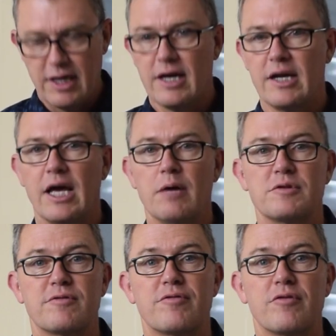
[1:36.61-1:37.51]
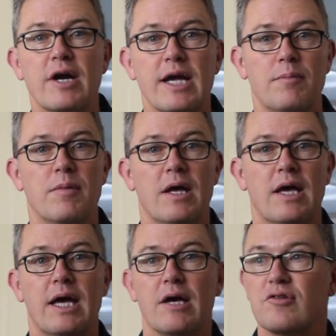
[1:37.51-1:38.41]
and it helps frame
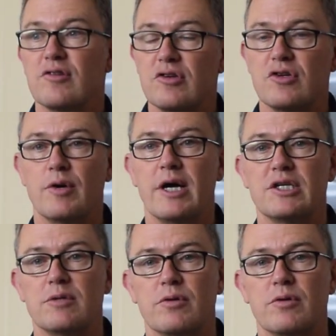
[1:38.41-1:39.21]
our situation,